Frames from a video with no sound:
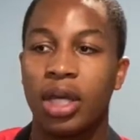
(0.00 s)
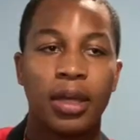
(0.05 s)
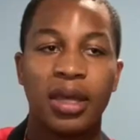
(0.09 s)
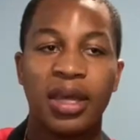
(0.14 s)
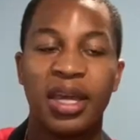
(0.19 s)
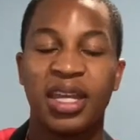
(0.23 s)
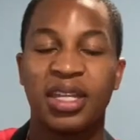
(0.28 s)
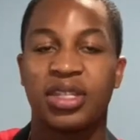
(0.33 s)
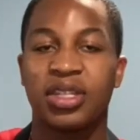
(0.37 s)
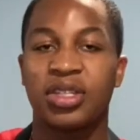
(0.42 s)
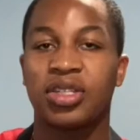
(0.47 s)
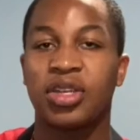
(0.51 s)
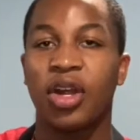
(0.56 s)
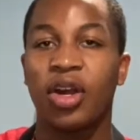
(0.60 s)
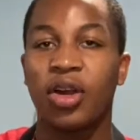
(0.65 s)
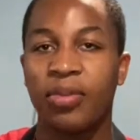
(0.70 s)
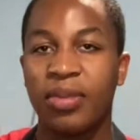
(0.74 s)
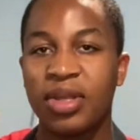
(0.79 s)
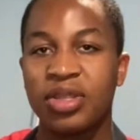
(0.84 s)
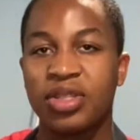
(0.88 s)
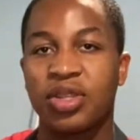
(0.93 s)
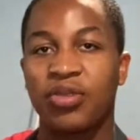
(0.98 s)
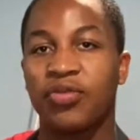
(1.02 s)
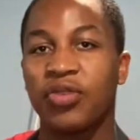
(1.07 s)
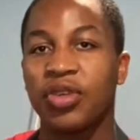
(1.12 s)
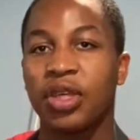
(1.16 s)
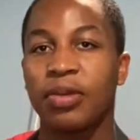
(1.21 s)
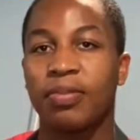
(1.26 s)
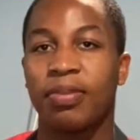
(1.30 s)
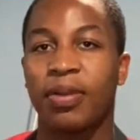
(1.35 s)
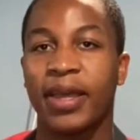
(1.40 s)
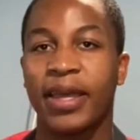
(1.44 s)
It determines if you
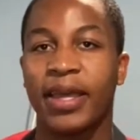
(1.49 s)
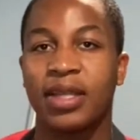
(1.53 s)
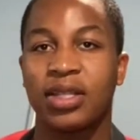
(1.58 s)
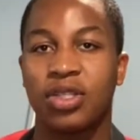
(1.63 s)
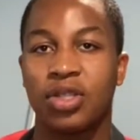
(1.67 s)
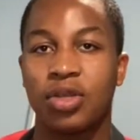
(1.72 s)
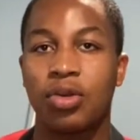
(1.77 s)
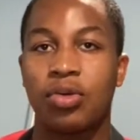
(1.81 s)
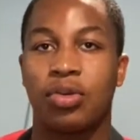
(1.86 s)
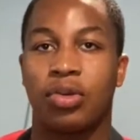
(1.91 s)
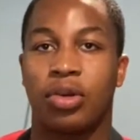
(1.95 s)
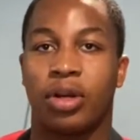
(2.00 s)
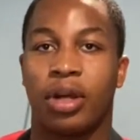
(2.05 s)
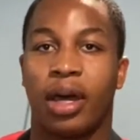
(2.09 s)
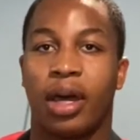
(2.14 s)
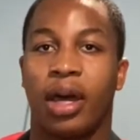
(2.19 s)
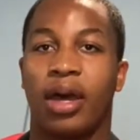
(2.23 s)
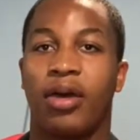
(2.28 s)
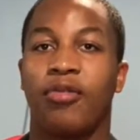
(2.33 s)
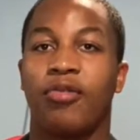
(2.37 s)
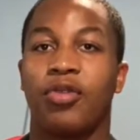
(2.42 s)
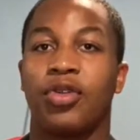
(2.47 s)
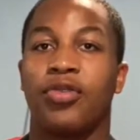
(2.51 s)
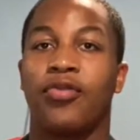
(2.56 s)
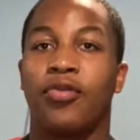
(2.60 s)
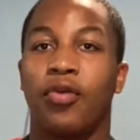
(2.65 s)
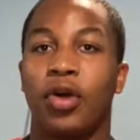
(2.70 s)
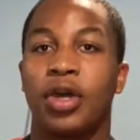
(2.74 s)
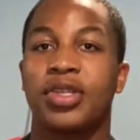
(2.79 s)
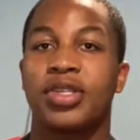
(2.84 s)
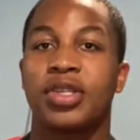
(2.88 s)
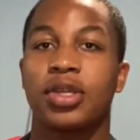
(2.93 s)
can play in tune or not. With
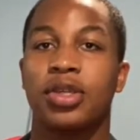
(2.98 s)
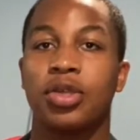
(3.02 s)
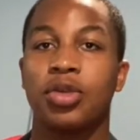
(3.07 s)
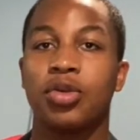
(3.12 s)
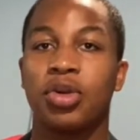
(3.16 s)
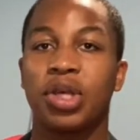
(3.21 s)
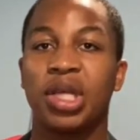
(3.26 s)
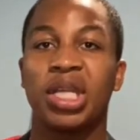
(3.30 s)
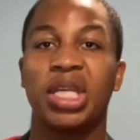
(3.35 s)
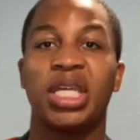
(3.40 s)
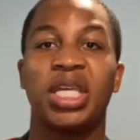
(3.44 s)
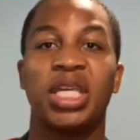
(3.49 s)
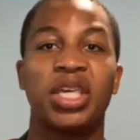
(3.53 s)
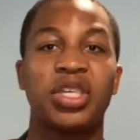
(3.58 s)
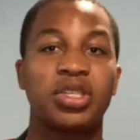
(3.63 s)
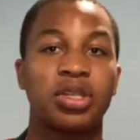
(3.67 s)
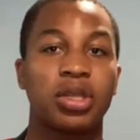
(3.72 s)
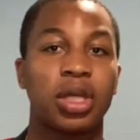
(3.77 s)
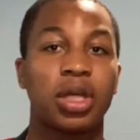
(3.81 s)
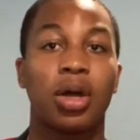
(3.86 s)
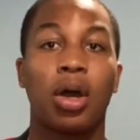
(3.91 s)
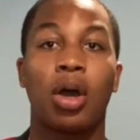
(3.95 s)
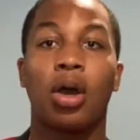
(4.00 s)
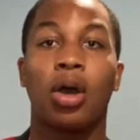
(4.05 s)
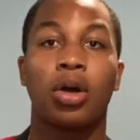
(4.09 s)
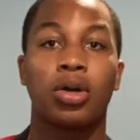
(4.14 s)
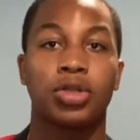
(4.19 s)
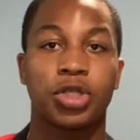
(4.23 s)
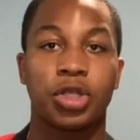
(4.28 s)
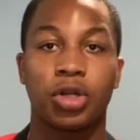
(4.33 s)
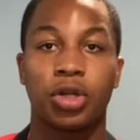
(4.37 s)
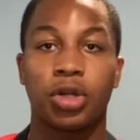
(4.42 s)
voicing, you can easily
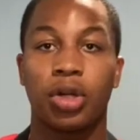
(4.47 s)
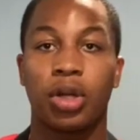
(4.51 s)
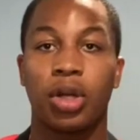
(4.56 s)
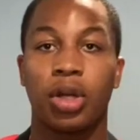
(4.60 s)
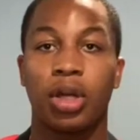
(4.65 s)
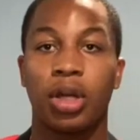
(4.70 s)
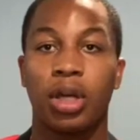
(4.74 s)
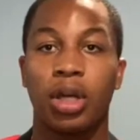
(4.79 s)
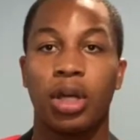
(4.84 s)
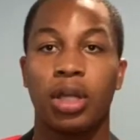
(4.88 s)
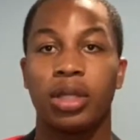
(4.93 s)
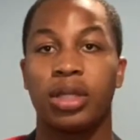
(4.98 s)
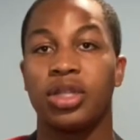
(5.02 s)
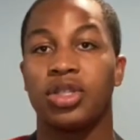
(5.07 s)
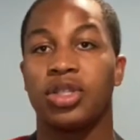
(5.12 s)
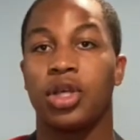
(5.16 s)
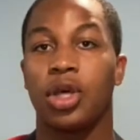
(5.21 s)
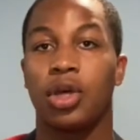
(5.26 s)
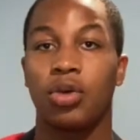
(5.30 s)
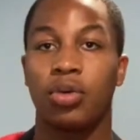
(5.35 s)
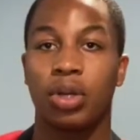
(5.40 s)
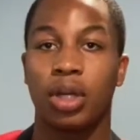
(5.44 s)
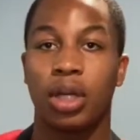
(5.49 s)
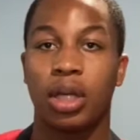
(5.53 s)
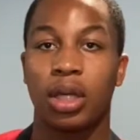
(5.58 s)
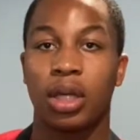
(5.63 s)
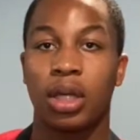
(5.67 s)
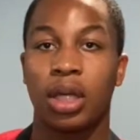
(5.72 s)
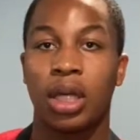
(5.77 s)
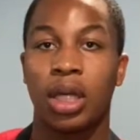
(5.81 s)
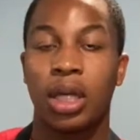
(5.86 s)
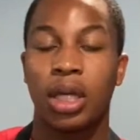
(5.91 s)
alter the tuning
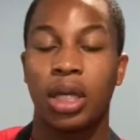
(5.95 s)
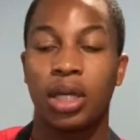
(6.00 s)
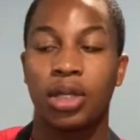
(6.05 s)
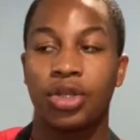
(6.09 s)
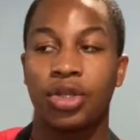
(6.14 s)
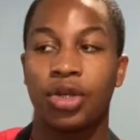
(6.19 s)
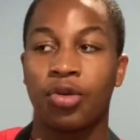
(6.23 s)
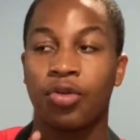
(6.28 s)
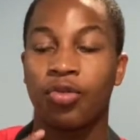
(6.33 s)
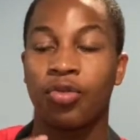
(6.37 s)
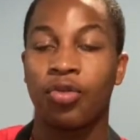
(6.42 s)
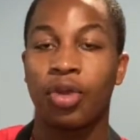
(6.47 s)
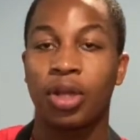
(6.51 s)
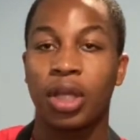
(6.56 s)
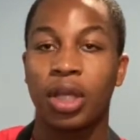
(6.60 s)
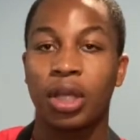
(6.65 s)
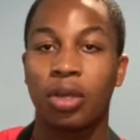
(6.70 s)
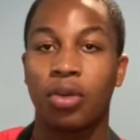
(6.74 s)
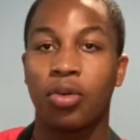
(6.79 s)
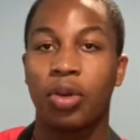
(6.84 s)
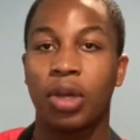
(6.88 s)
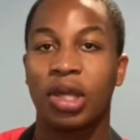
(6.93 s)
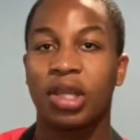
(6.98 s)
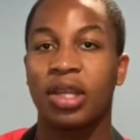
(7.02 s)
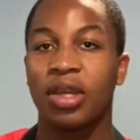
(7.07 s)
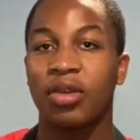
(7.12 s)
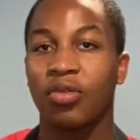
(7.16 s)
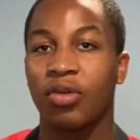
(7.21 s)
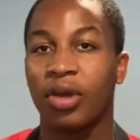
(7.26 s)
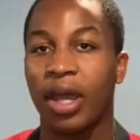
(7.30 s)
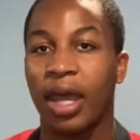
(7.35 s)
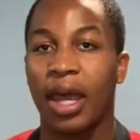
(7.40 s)
to really quickly
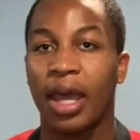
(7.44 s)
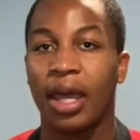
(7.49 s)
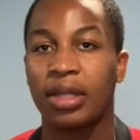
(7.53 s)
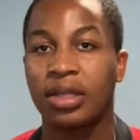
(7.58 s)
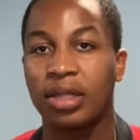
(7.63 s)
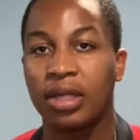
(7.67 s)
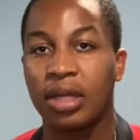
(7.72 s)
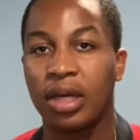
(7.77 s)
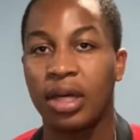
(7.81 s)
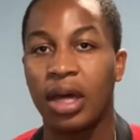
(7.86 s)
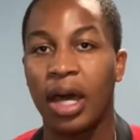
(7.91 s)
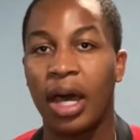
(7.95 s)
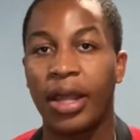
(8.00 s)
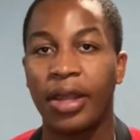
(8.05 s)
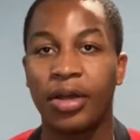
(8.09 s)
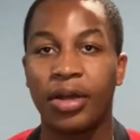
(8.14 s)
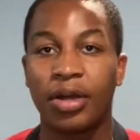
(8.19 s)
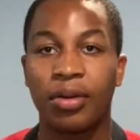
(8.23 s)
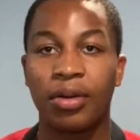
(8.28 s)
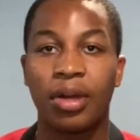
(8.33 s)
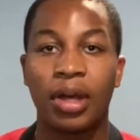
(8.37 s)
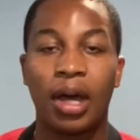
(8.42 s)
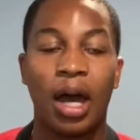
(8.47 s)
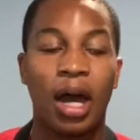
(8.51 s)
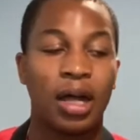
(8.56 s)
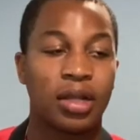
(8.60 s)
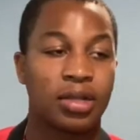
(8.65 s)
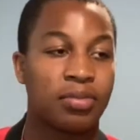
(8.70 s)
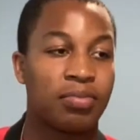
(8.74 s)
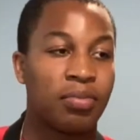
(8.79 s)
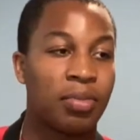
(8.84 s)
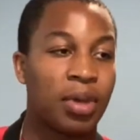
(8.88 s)
react to other
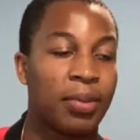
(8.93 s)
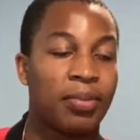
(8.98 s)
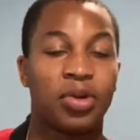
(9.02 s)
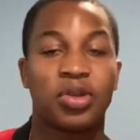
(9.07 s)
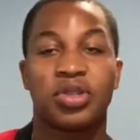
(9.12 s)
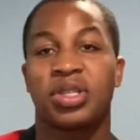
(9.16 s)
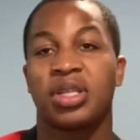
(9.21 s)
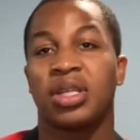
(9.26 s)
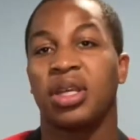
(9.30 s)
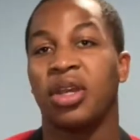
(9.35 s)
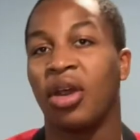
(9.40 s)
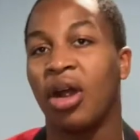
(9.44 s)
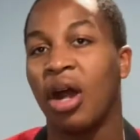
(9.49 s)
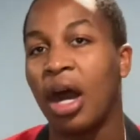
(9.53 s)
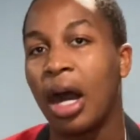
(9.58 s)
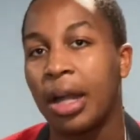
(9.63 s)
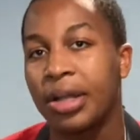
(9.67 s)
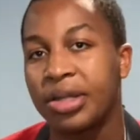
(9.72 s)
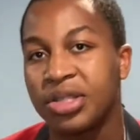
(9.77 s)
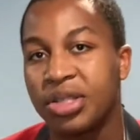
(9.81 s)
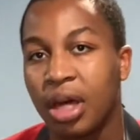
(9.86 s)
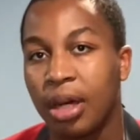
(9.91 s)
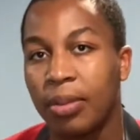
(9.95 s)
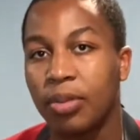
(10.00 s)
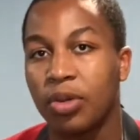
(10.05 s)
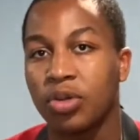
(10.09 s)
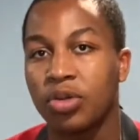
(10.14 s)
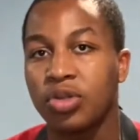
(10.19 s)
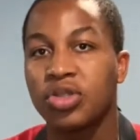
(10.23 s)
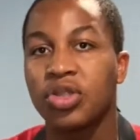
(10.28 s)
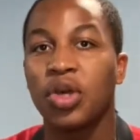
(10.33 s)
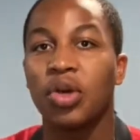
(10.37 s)
members in your
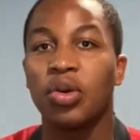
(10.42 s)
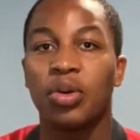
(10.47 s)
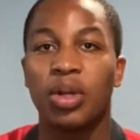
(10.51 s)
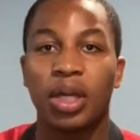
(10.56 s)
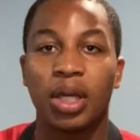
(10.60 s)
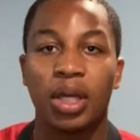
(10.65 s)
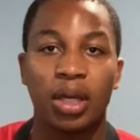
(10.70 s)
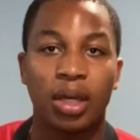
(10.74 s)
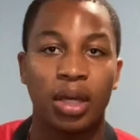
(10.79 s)
ensemble's tuning.